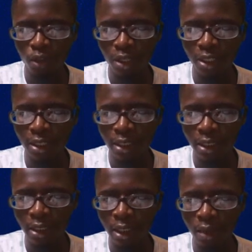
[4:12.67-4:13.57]
So as it
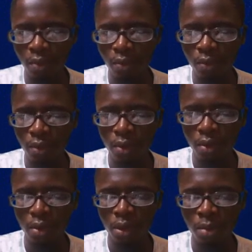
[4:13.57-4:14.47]
is now,
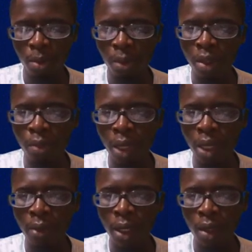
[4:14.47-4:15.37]
remember your
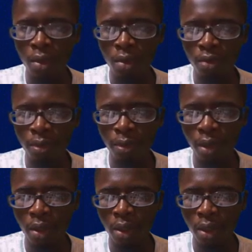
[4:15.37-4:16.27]
power law from
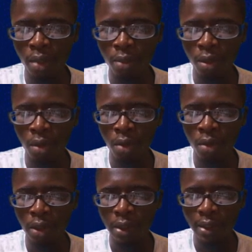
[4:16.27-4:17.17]
logarithm law.
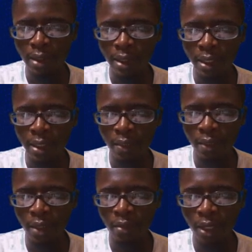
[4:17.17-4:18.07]
It says that
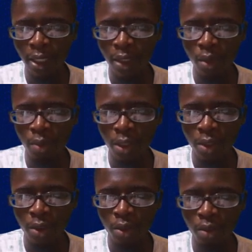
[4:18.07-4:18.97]
whenever a number
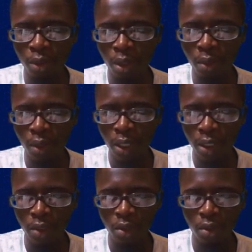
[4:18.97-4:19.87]
is raised to a power, we
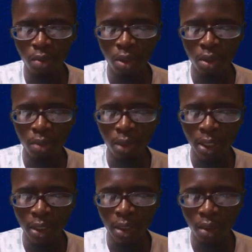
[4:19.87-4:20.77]
can use it to
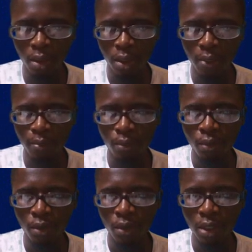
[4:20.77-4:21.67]
multiply the log.
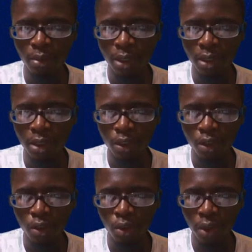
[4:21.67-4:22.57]
So that means this
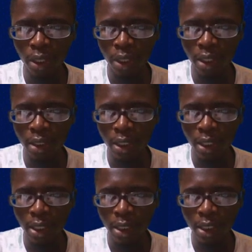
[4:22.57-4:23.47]
2 here
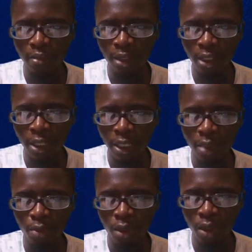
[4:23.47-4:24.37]
can leave this
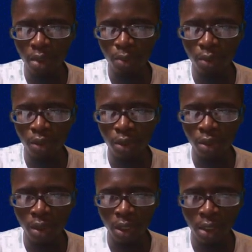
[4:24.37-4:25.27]
exponent
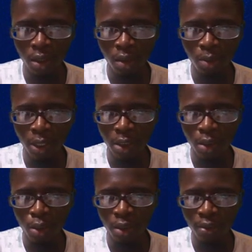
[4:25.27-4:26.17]
position and come
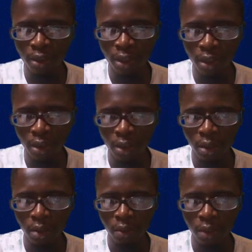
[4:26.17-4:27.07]
as coefficient,
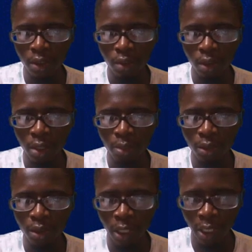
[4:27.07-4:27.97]
which is what
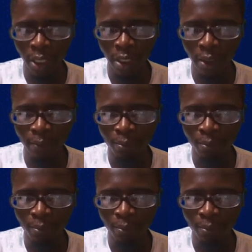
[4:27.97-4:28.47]
happens here.